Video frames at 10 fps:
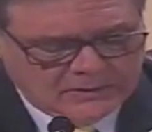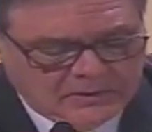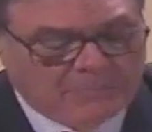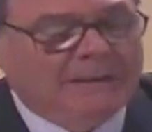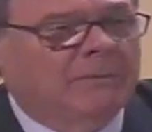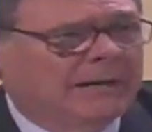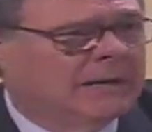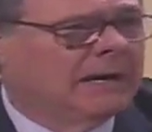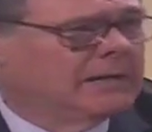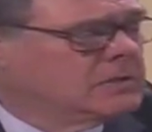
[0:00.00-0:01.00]
You might
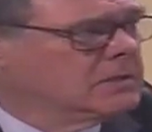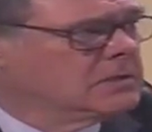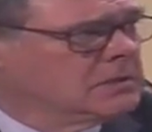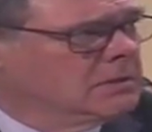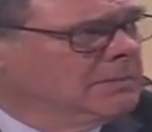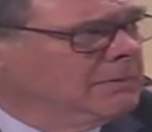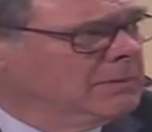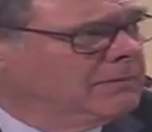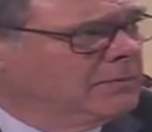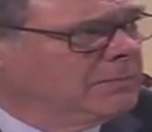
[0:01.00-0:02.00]
recognize this
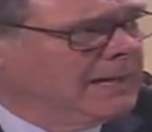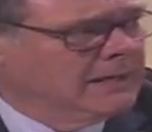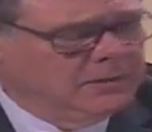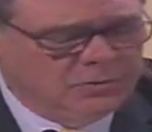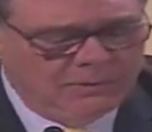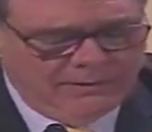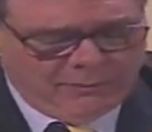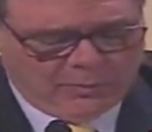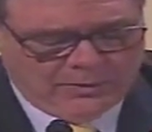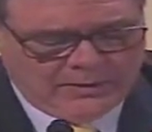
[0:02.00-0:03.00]
amendment from back in
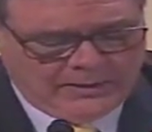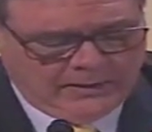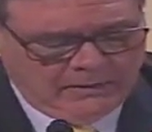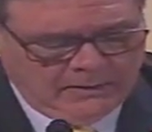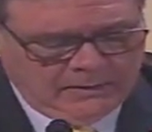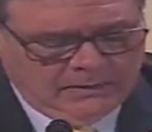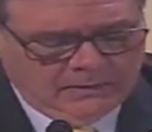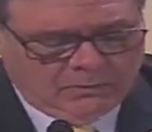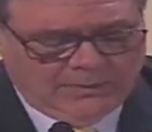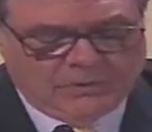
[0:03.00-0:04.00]
2014
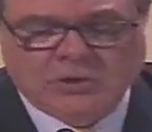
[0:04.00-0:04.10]
when the